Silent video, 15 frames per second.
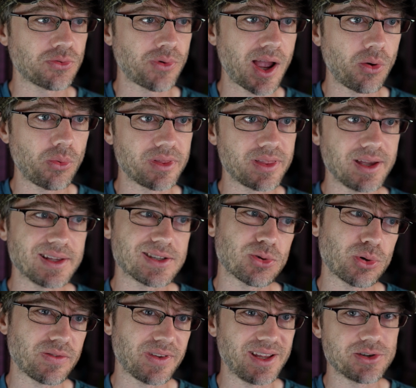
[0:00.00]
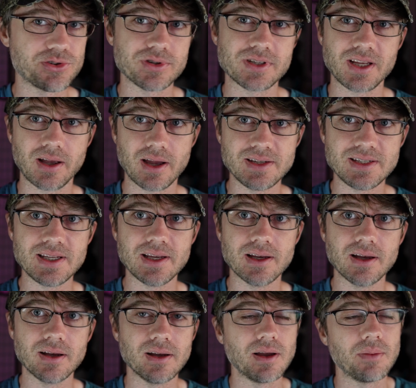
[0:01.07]
around with it, it's sort of an interesting
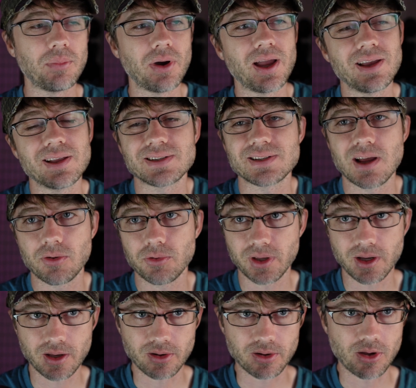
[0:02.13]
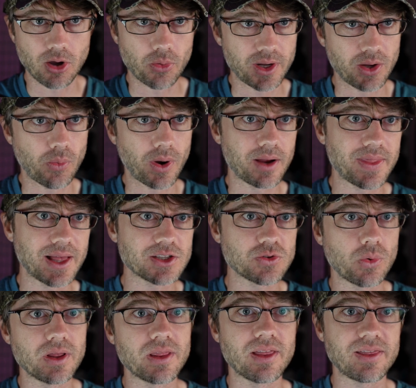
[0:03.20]
idea, but it's not really going to go anywhere. And that's
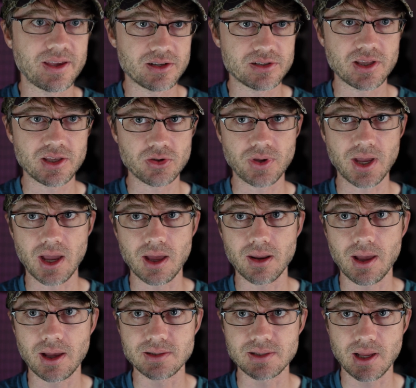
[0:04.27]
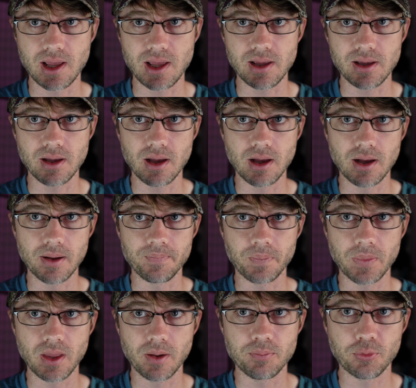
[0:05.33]
one of the things that you get as a
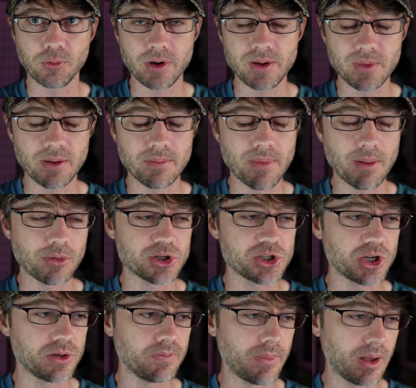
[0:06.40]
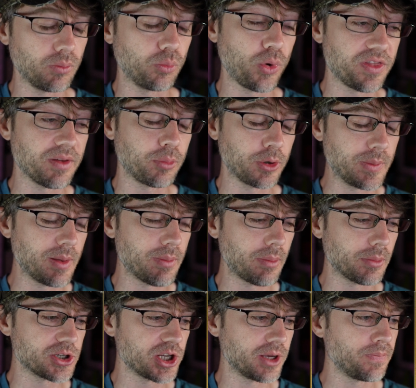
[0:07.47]
premium membership, with a premium
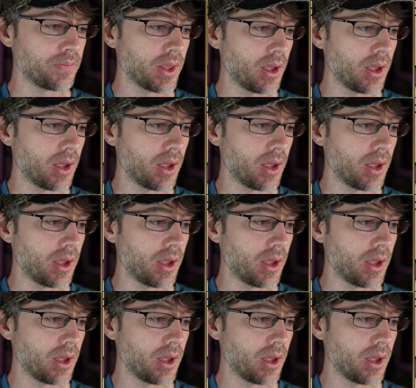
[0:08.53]
membership.